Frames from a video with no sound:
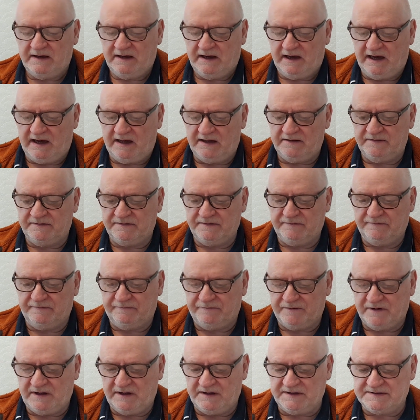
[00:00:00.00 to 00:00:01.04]
and the
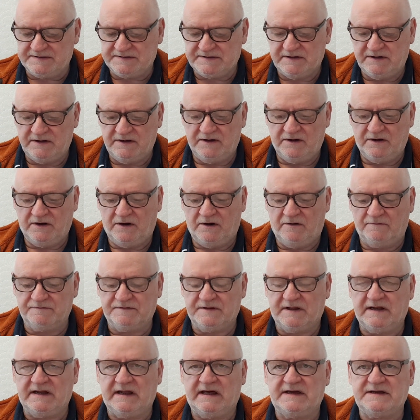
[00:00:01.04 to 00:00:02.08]
front of
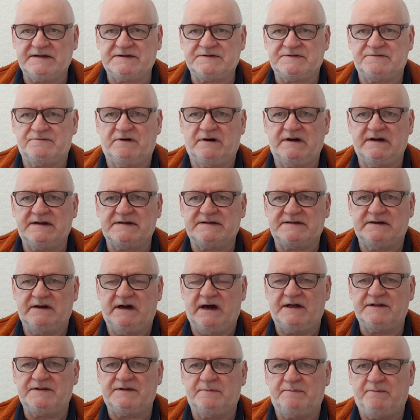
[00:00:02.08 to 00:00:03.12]
the last riser
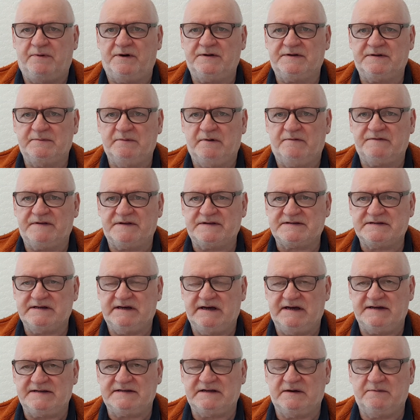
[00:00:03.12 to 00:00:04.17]
at the bottom of the stairs.